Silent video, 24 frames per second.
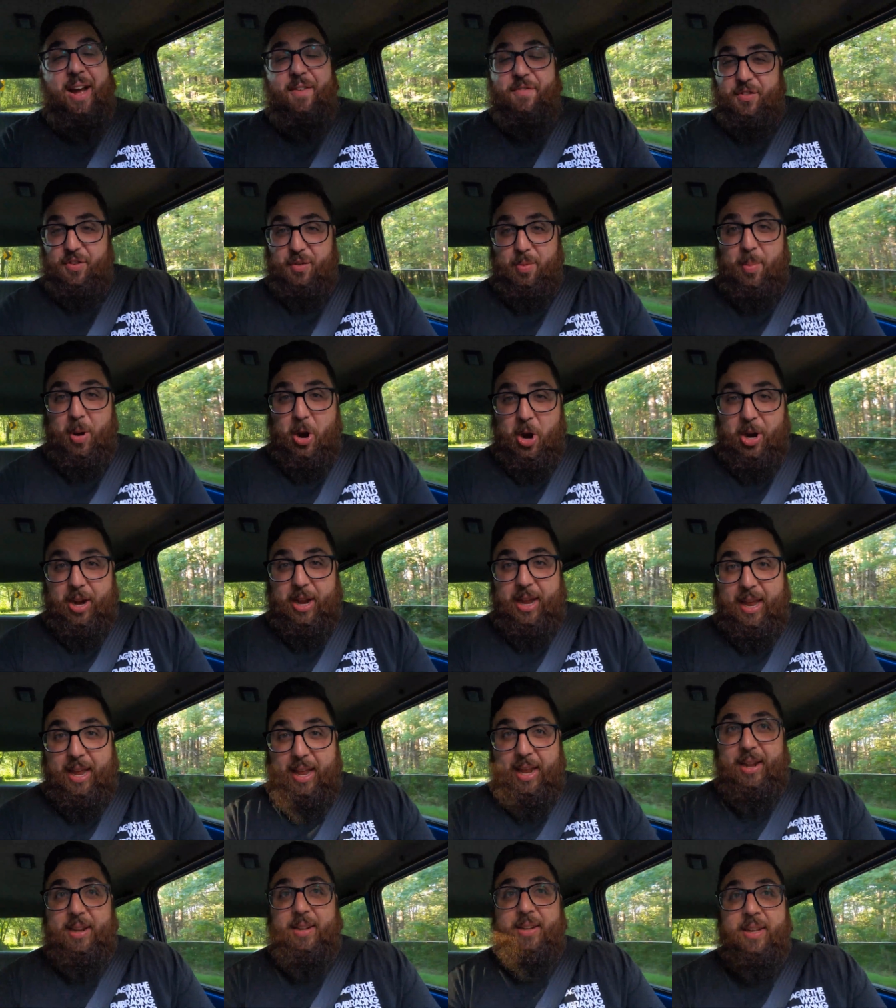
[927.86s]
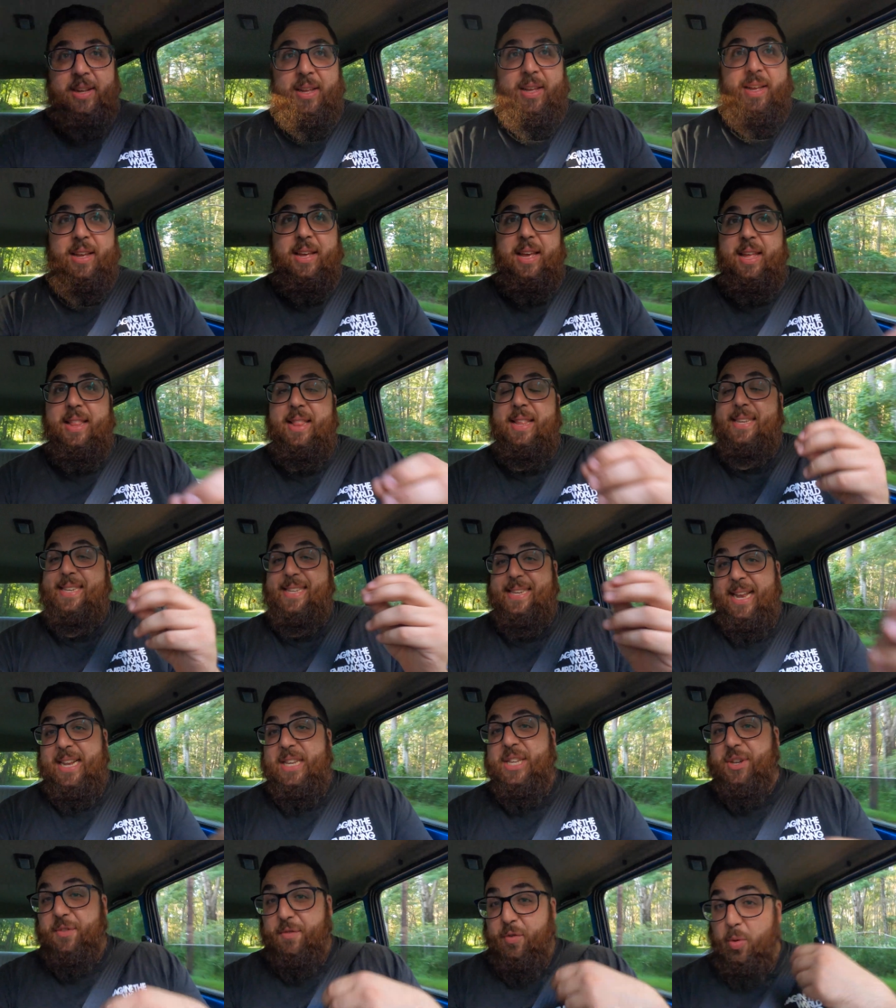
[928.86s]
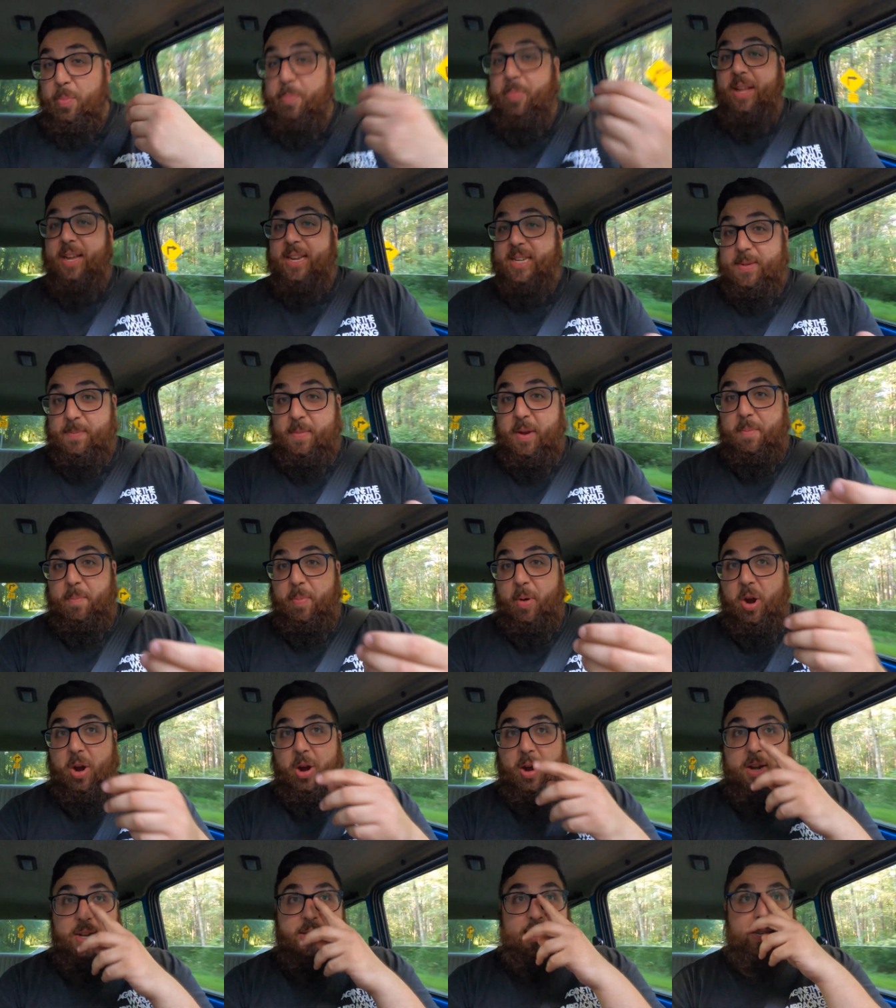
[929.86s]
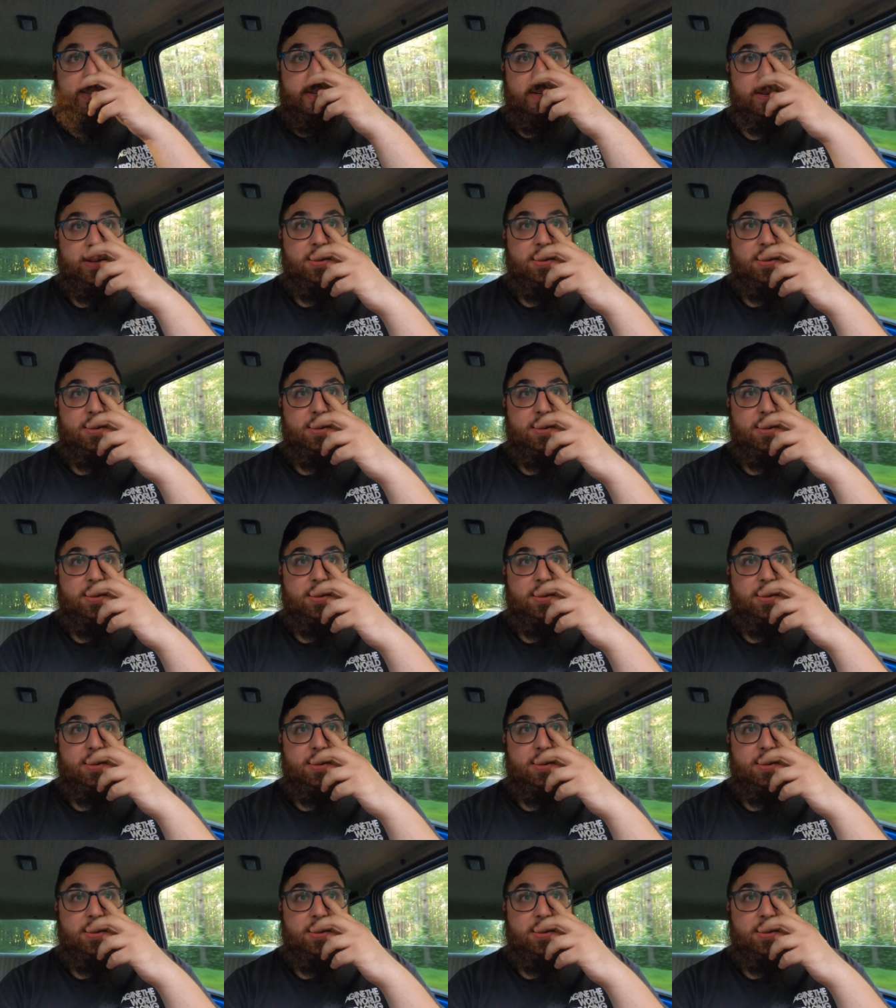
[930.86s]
aftermarket in the sense of replacement parts.